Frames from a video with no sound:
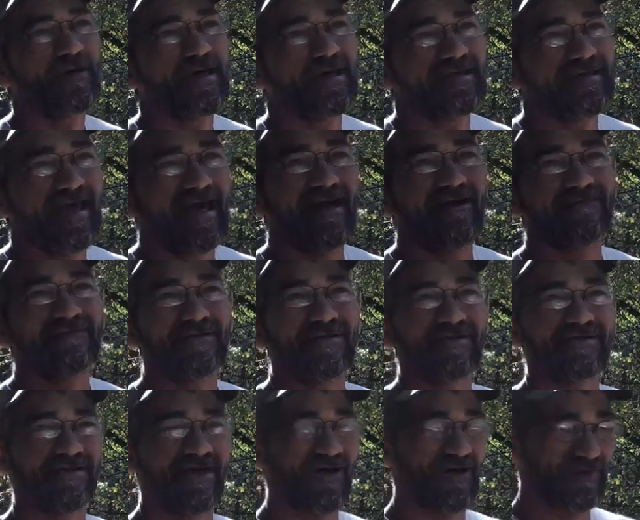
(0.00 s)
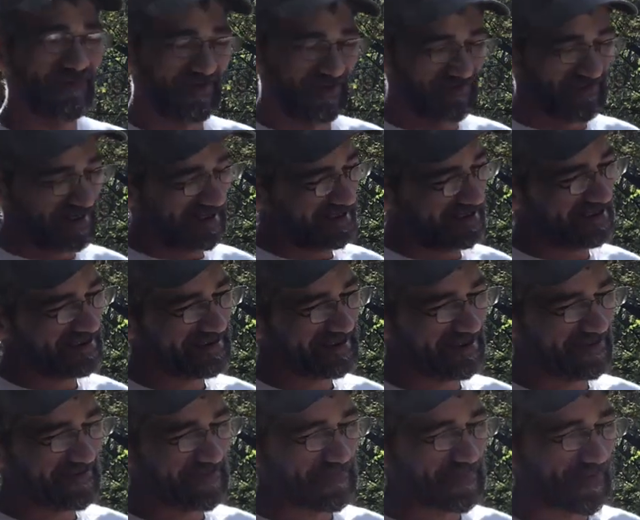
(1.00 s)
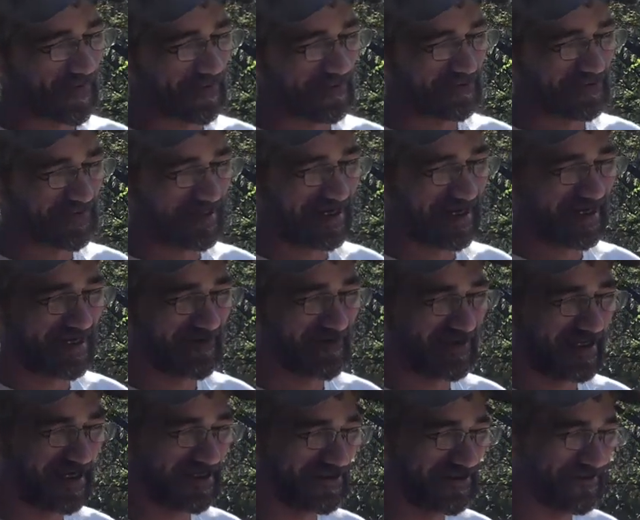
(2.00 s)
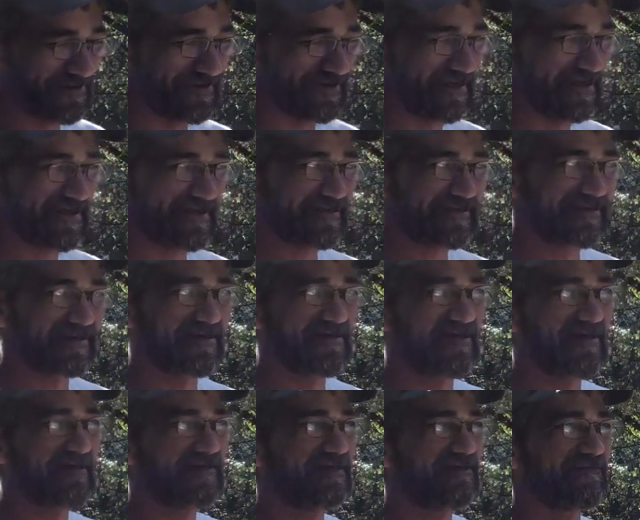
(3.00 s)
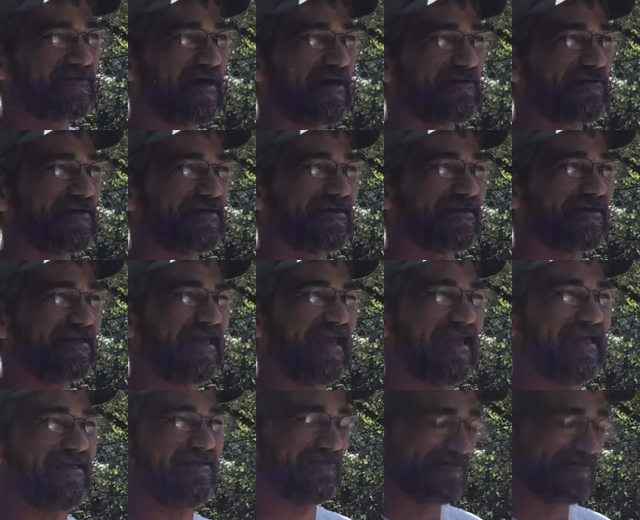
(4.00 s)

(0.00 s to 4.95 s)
bring it to every show, but man, is it important when I do need it. So I'll give that like an 8,